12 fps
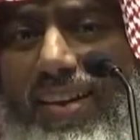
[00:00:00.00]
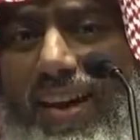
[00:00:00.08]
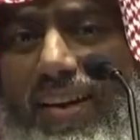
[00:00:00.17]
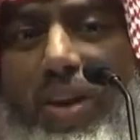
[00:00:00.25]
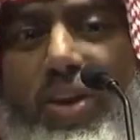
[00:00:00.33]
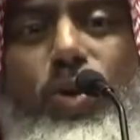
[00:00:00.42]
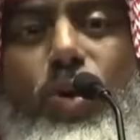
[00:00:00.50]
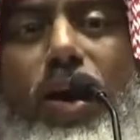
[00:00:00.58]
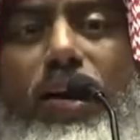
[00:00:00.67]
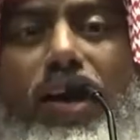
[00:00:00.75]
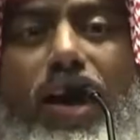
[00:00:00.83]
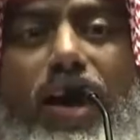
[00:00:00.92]
The
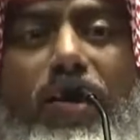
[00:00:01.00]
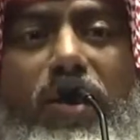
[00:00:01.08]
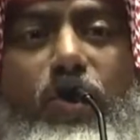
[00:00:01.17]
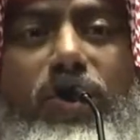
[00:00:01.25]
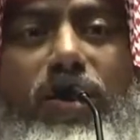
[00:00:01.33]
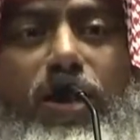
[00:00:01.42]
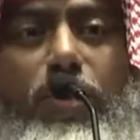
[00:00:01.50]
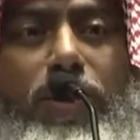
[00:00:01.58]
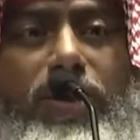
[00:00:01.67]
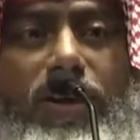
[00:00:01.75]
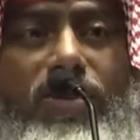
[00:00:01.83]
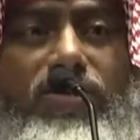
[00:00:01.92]
shuhada, they will not
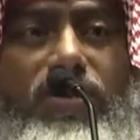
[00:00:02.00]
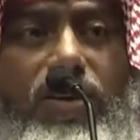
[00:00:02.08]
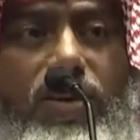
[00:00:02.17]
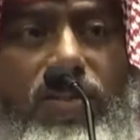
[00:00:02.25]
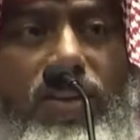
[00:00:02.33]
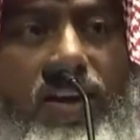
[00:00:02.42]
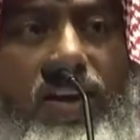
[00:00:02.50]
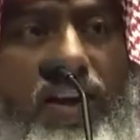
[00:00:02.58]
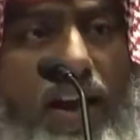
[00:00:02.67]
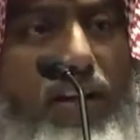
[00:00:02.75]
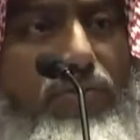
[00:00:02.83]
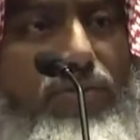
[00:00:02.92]
be tested in their
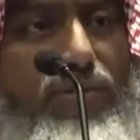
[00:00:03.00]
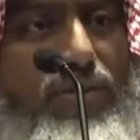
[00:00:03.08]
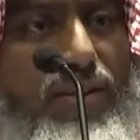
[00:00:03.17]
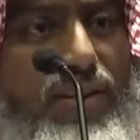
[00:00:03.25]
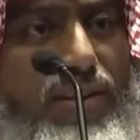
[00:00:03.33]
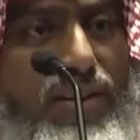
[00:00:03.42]
graves.